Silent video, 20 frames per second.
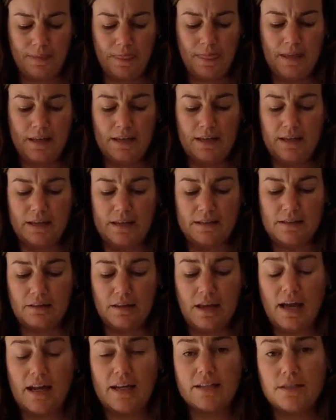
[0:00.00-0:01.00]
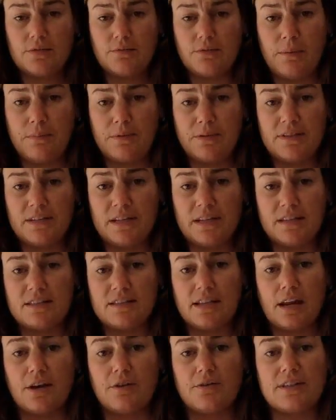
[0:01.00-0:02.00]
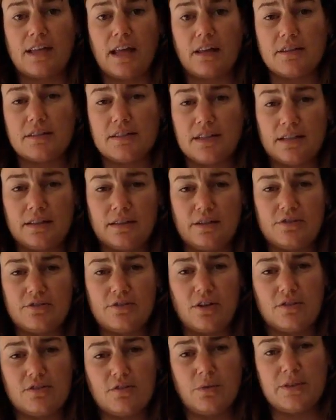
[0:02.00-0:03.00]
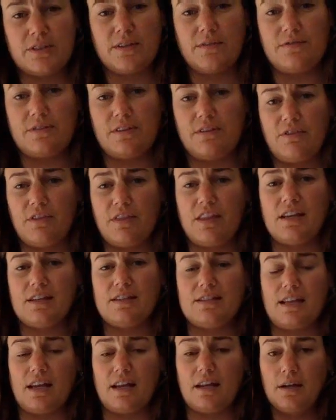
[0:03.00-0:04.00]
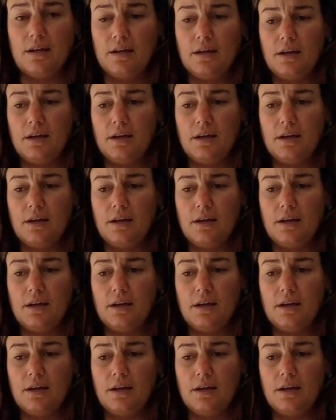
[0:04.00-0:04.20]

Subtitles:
These lines represent the cytoskeleton. There's all sorts of different things that